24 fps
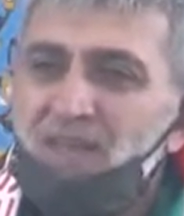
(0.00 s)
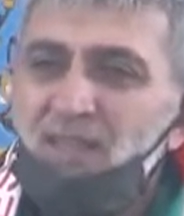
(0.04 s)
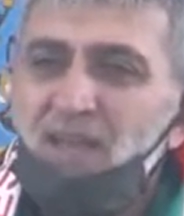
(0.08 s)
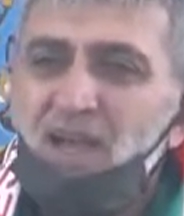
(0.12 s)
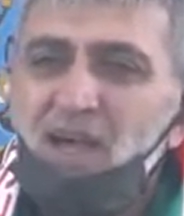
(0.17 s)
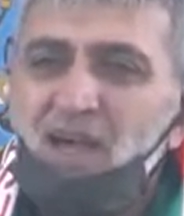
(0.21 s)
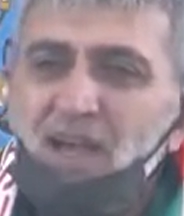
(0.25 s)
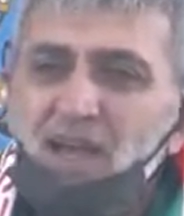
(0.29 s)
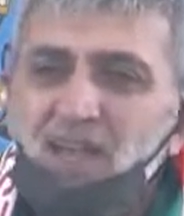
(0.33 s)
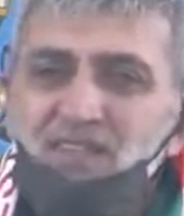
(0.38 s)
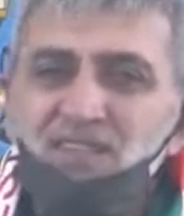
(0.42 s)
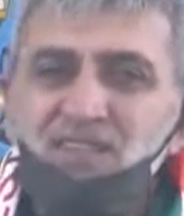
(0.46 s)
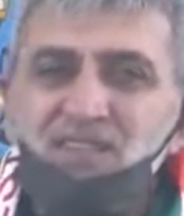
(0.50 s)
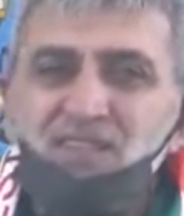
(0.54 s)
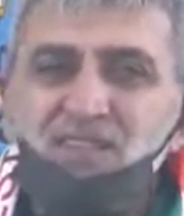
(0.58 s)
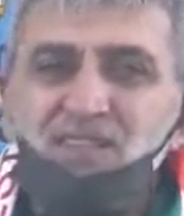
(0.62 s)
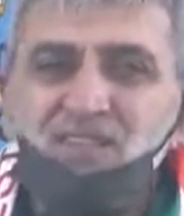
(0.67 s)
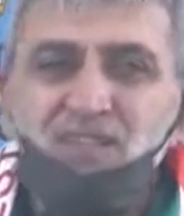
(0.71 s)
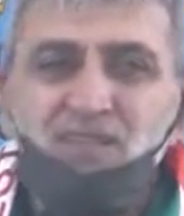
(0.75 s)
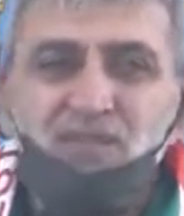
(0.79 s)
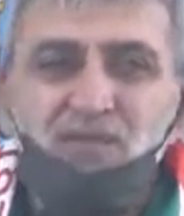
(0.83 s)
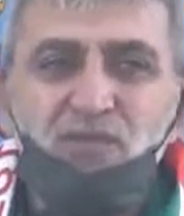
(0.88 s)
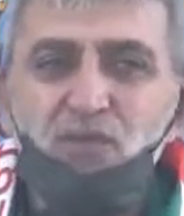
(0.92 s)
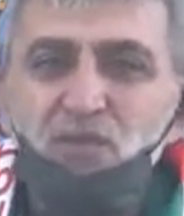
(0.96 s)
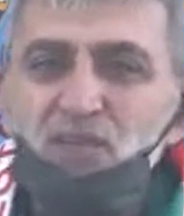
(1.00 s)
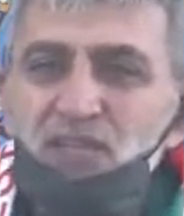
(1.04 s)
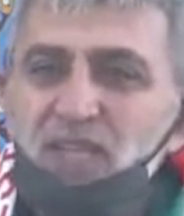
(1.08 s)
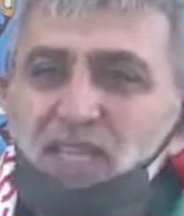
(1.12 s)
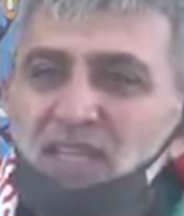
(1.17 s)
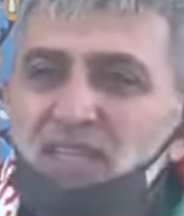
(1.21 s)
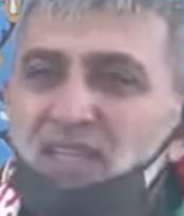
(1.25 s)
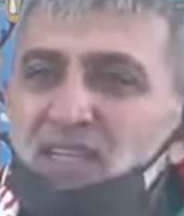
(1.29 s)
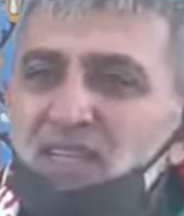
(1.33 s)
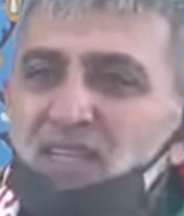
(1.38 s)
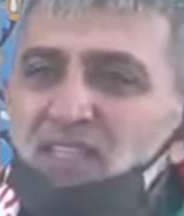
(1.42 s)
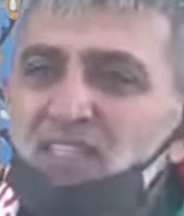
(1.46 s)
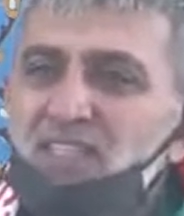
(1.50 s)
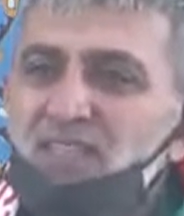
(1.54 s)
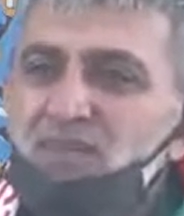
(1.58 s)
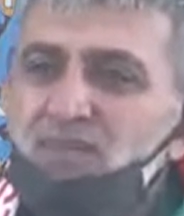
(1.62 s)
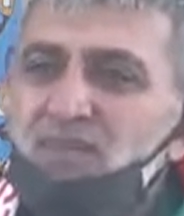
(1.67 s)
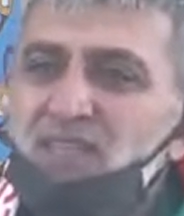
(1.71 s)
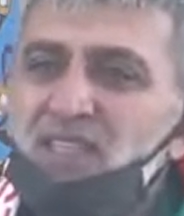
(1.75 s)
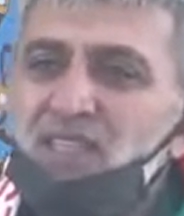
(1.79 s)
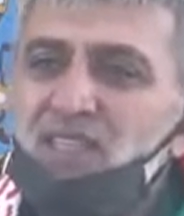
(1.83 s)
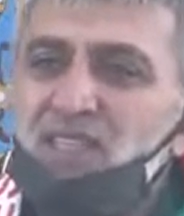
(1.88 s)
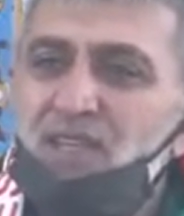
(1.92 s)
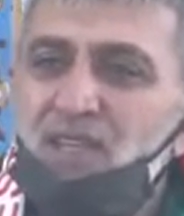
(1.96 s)
us for taking this
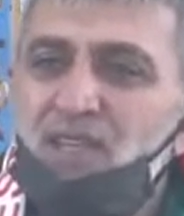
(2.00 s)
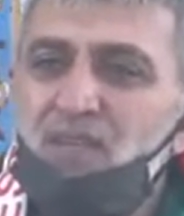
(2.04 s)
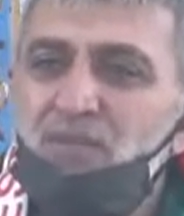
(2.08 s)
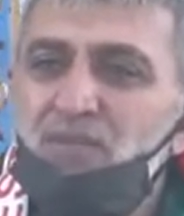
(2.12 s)
medical